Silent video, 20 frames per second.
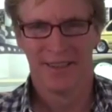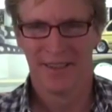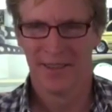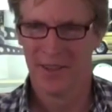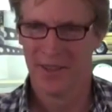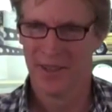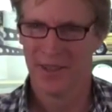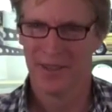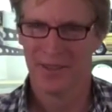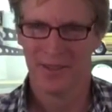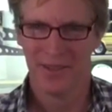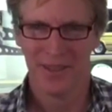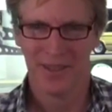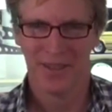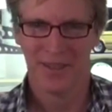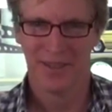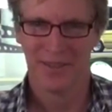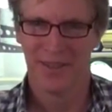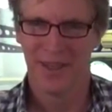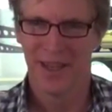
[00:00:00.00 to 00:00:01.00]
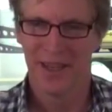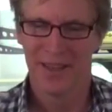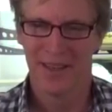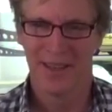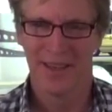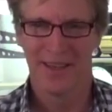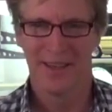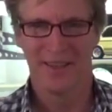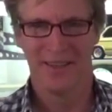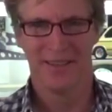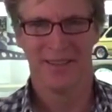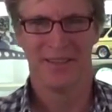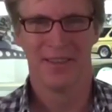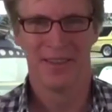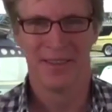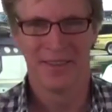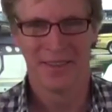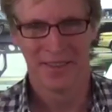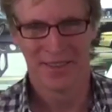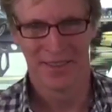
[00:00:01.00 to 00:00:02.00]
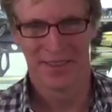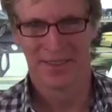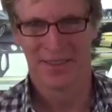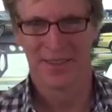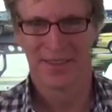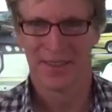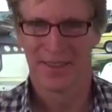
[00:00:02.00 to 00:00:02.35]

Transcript: Although, you know, I've had that in the